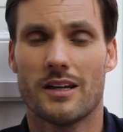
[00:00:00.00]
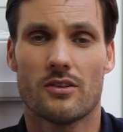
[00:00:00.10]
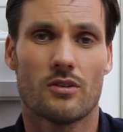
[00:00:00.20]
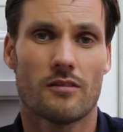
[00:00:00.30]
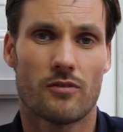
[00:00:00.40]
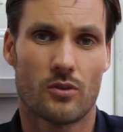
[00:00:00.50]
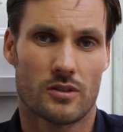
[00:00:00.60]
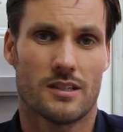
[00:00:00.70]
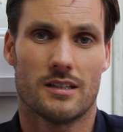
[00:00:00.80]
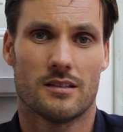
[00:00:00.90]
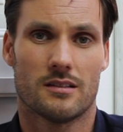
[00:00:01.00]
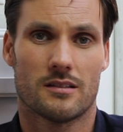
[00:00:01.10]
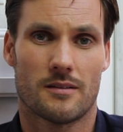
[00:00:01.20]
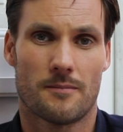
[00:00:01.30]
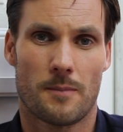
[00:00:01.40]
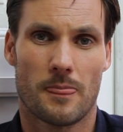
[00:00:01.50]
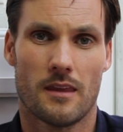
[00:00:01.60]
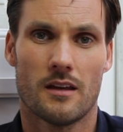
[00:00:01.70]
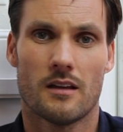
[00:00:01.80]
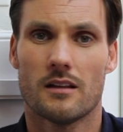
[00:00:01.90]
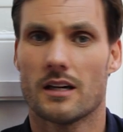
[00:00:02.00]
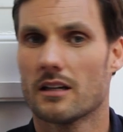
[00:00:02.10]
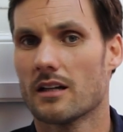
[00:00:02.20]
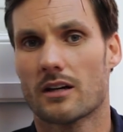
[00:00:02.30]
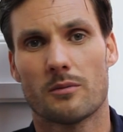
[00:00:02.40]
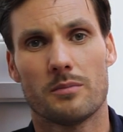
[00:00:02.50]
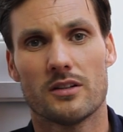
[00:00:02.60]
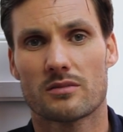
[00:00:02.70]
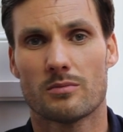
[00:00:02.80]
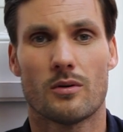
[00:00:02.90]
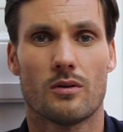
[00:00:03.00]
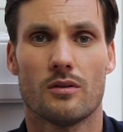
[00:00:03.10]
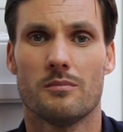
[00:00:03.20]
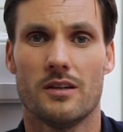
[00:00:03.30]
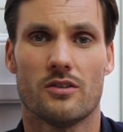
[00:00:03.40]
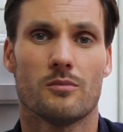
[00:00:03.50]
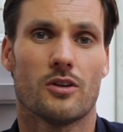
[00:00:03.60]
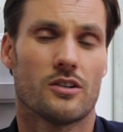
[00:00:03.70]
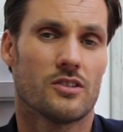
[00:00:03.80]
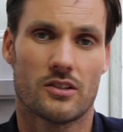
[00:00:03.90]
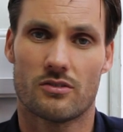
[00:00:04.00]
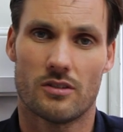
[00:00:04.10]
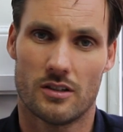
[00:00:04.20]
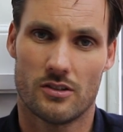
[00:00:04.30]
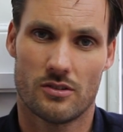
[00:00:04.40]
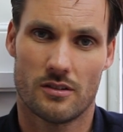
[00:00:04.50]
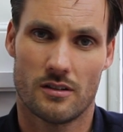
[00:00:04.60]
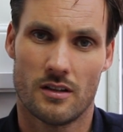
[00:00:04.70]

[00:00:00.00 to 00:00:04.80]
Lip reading: imagine you have 4 sizes. Like that could be small, medium, large, extra large.